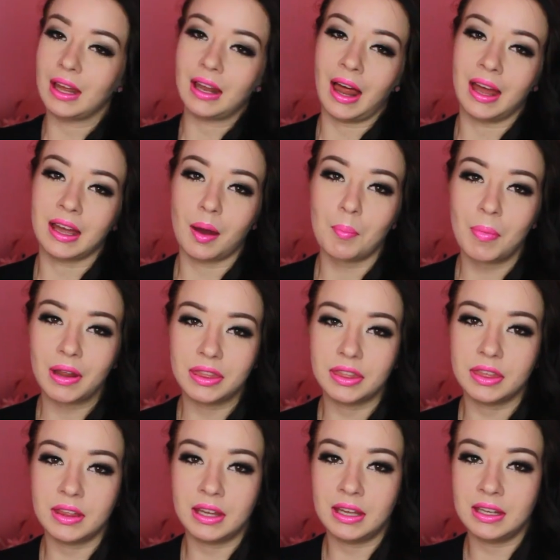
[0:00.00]
get like
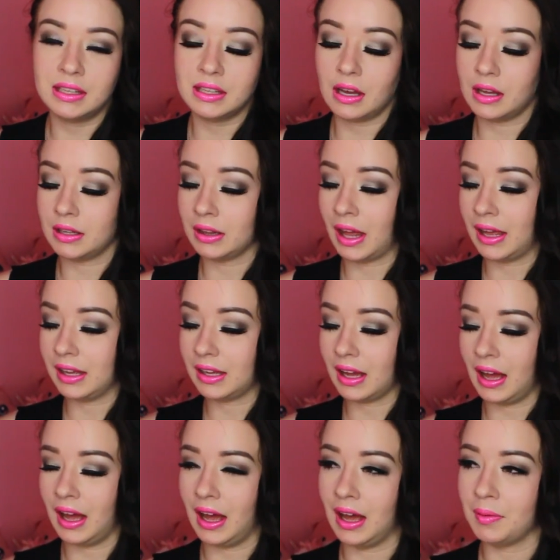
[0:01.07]
monthly like
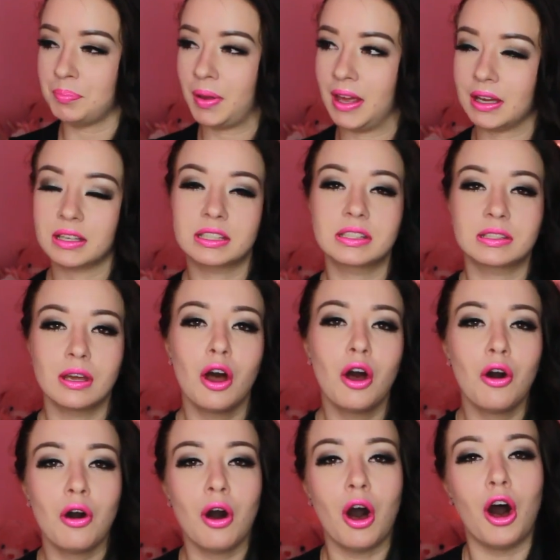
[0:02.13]
uh, pics
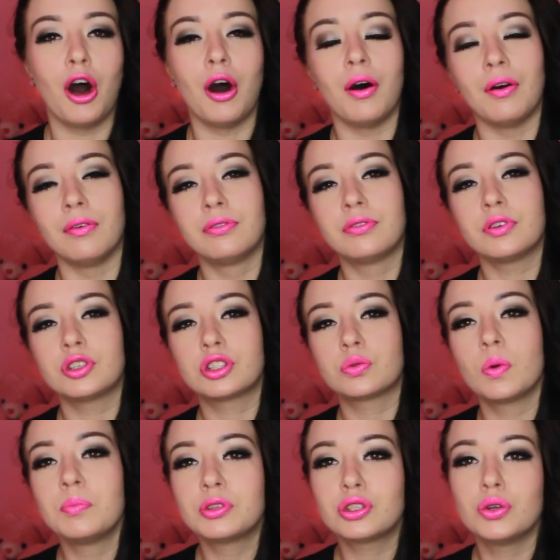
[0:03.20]
of
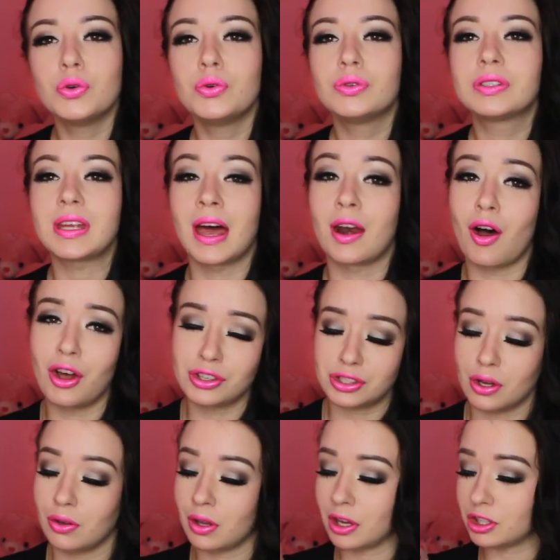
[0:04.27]
swimsuits and
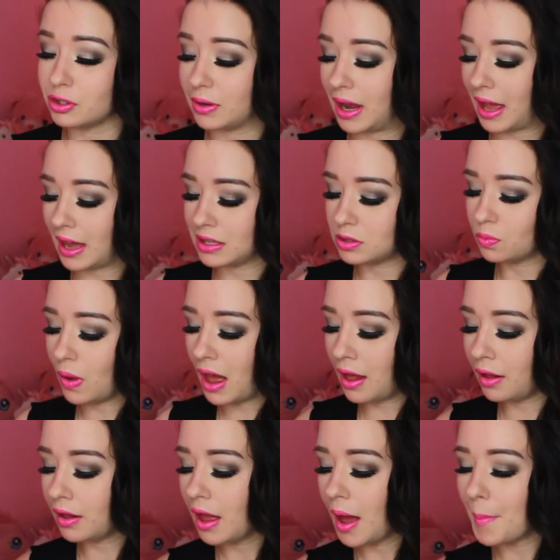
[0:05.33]
also lingerie as
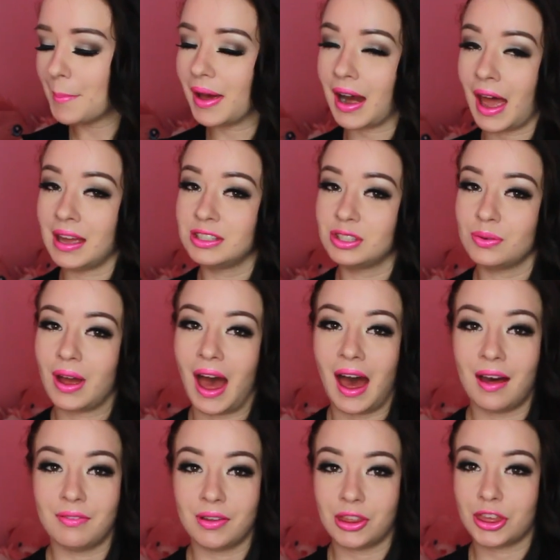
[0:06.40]
well, but I do
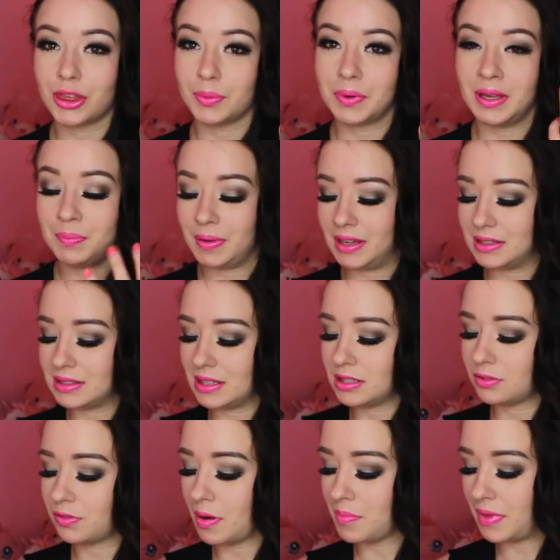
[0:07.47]
have three
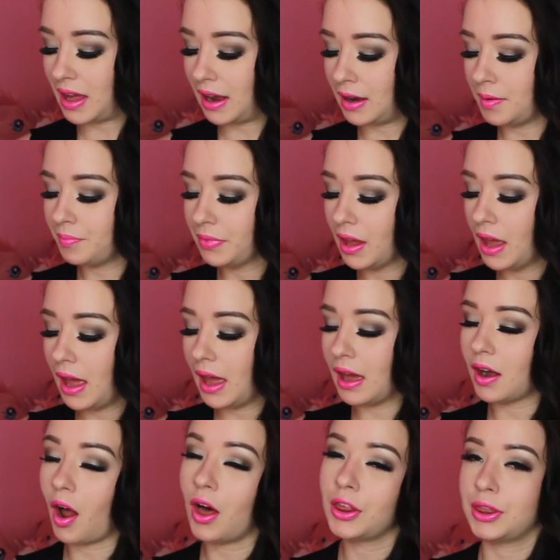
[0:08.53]
pieces from there,
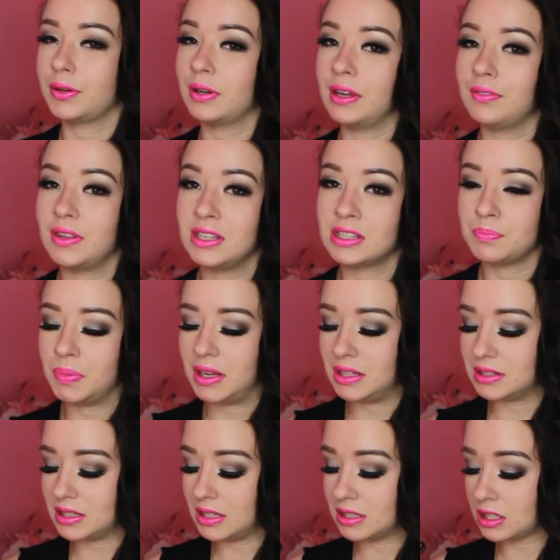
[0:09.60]
and all three of these
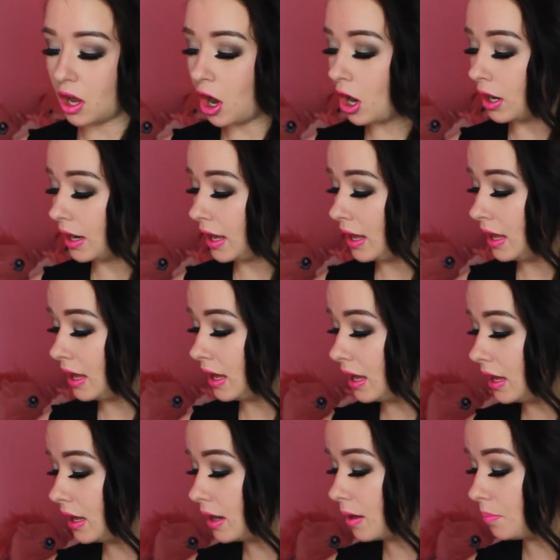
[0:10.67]
pieces are
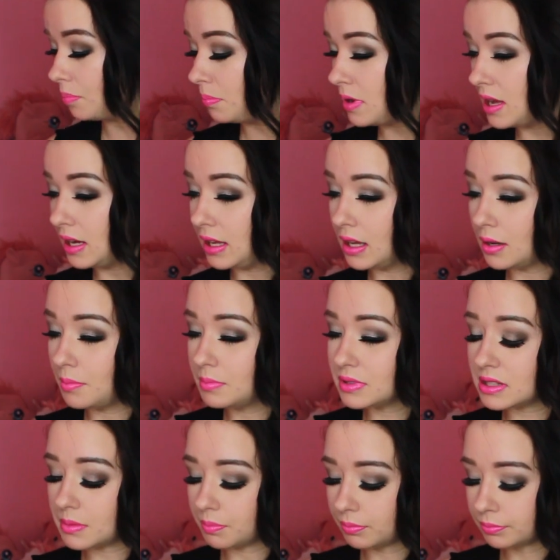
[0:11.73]
in
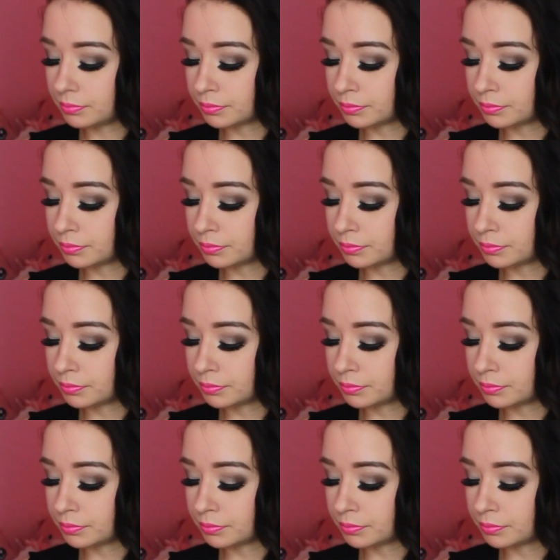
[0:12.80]
mediums,